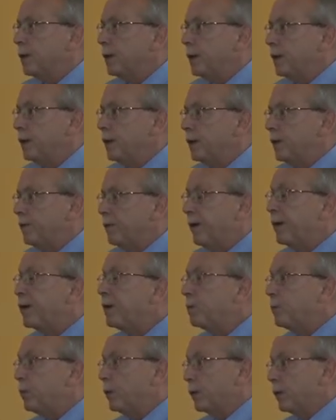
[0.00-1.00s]
in the very
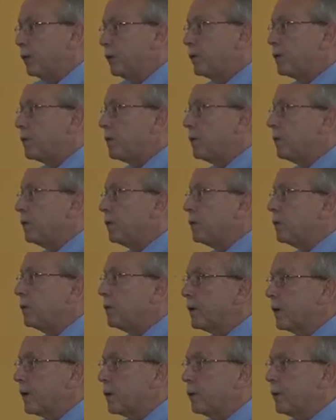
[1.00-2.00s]
important role
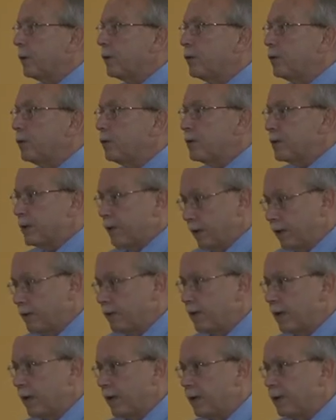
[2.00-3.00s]
that we do as
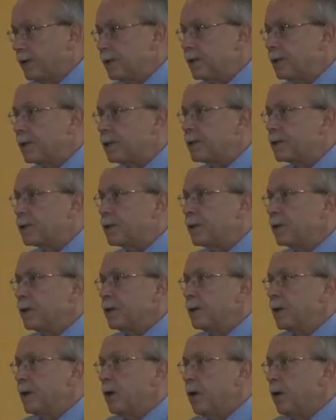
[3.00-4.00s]
educators
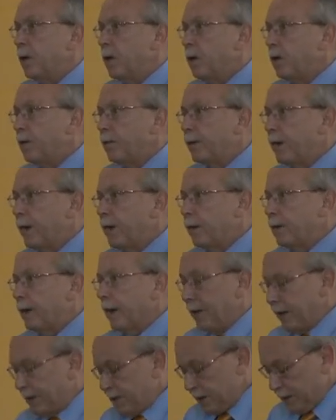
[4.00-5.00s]
of our
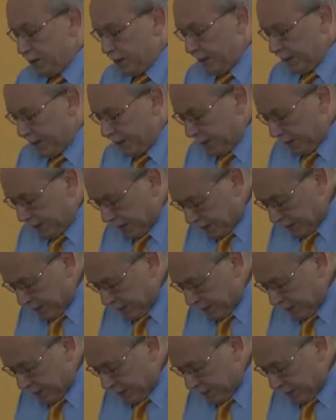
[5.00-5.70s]
nation. And